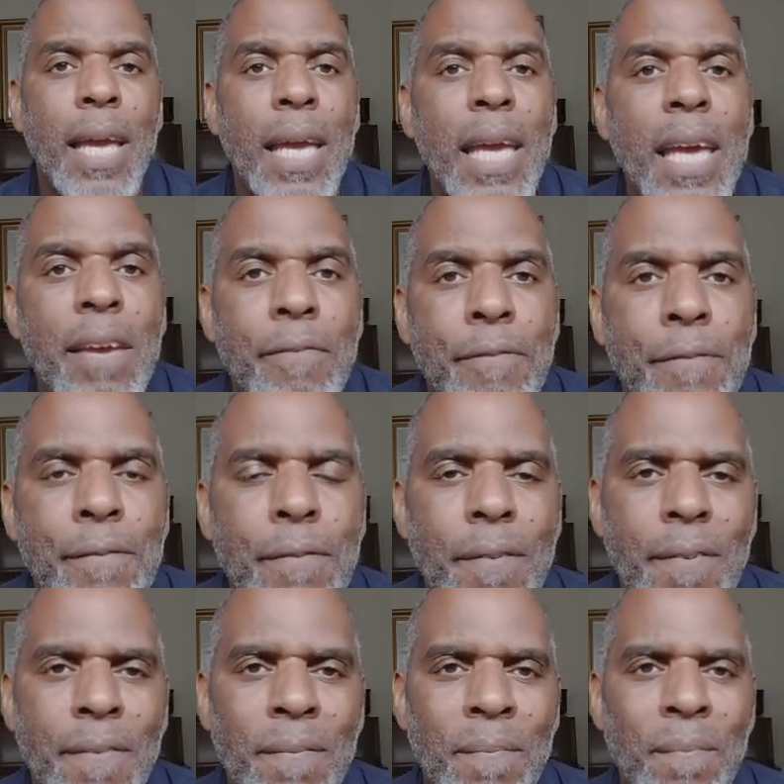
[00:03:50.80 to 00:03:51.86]
If
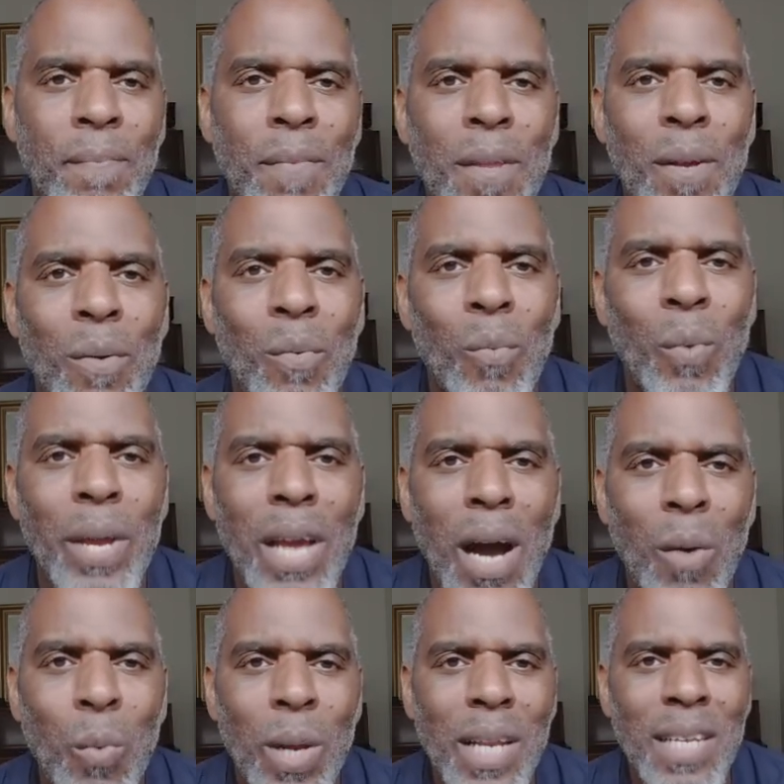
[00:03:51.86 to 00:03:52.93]
we
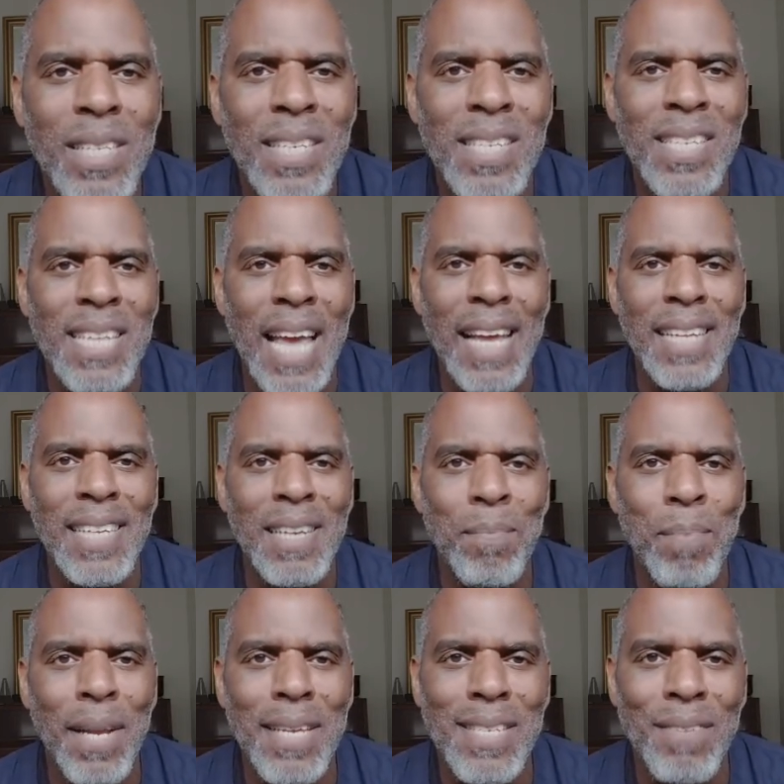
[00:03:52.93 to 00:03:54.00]
are willing to stand in a
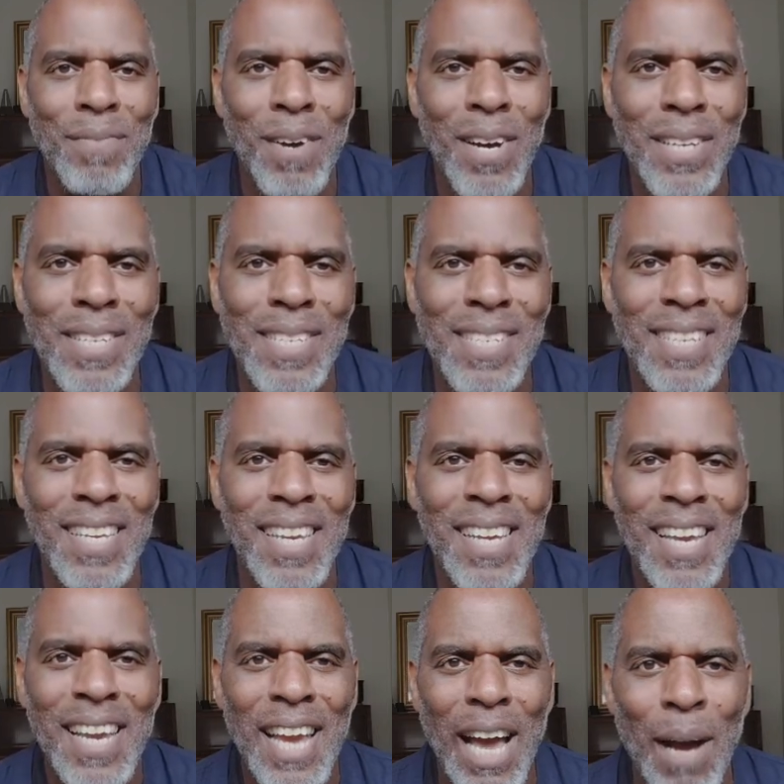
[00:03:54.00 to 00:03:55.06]
place of
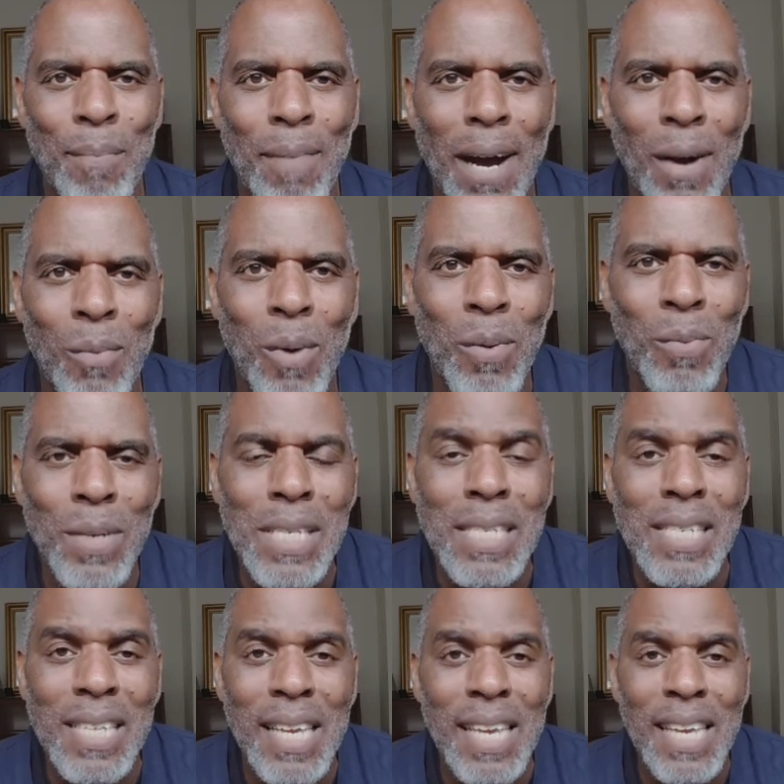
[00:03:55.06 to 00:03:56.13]
honesty about what we
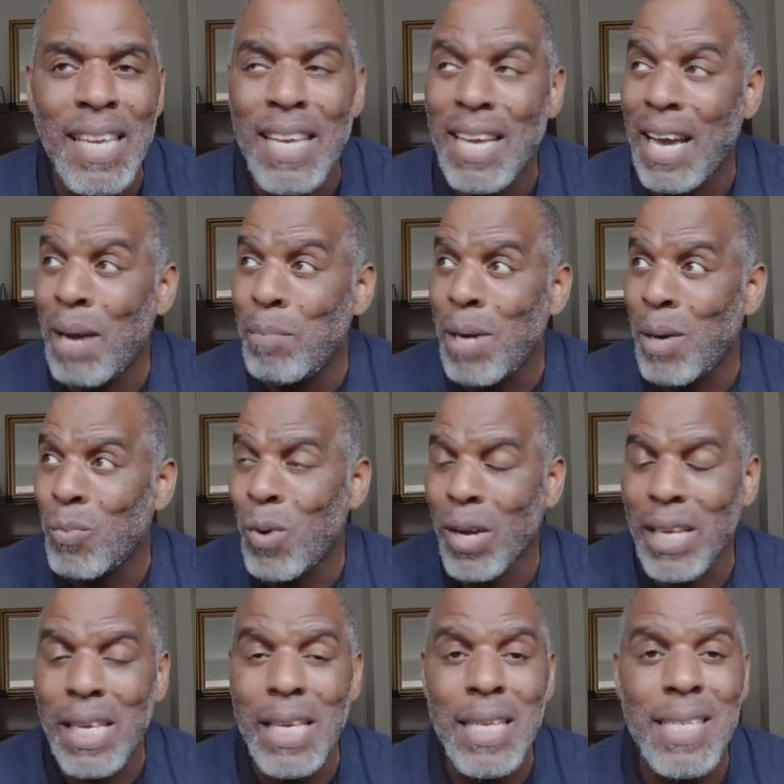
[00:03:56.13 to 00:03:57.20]
see, about what
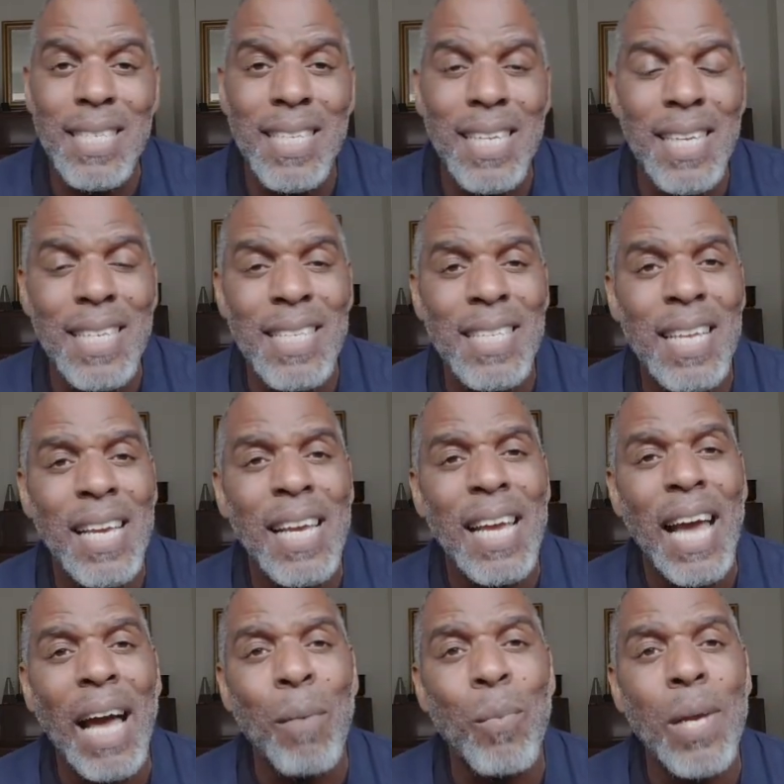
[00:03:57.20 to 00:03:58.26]
he sees,
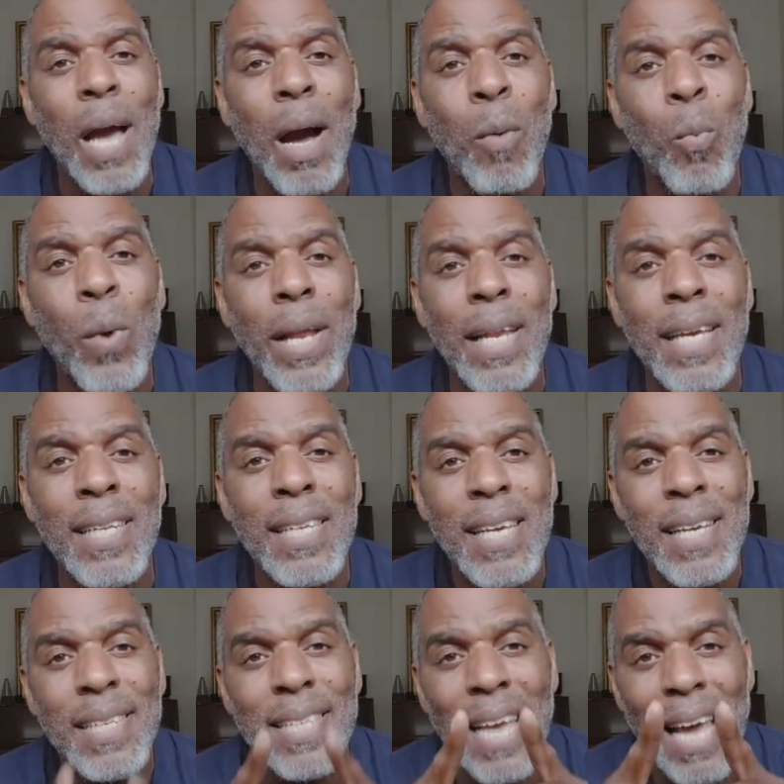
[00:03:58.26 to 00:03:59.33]
and we are willing
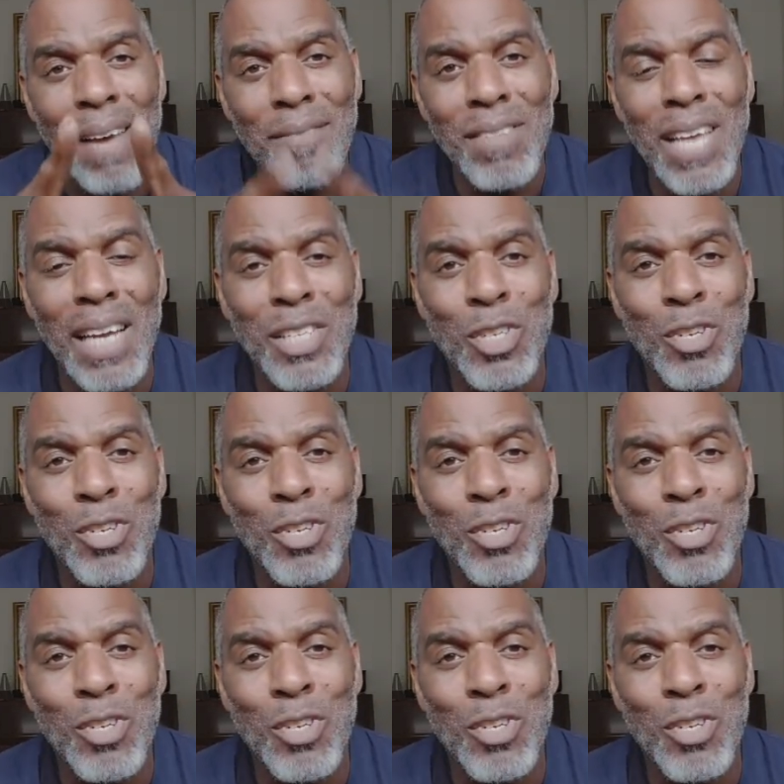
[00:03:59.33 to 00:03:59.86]
to have that